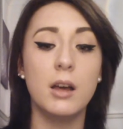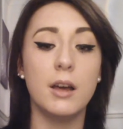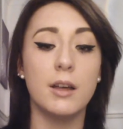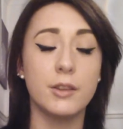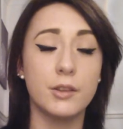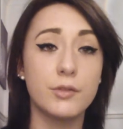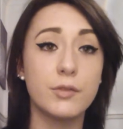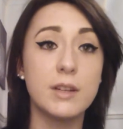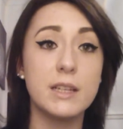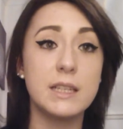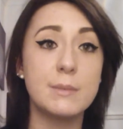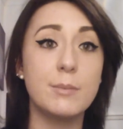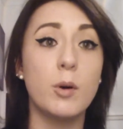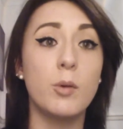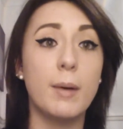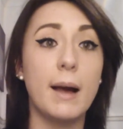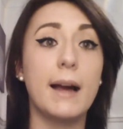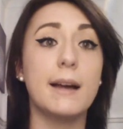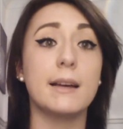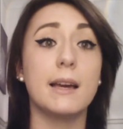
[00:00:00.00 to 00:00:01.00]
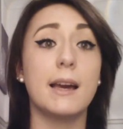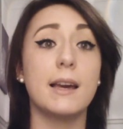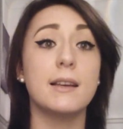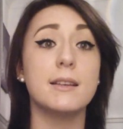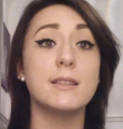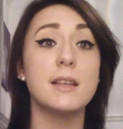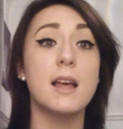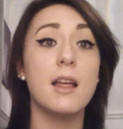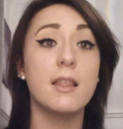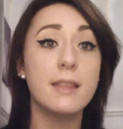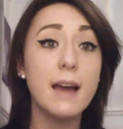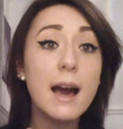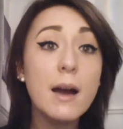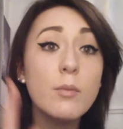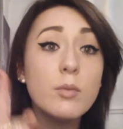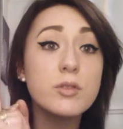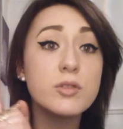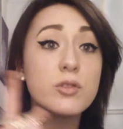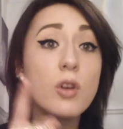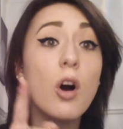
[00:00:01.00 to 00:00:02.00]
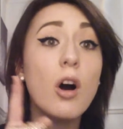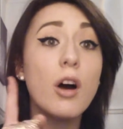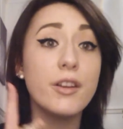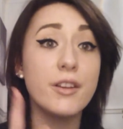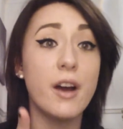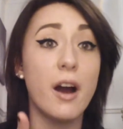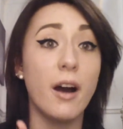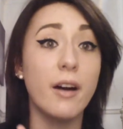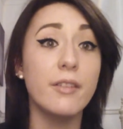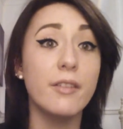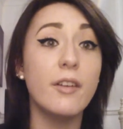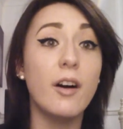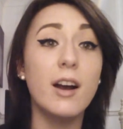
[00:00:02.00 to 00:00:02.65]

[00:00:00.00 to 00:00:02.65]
and 3 small pancakes. That was not enough.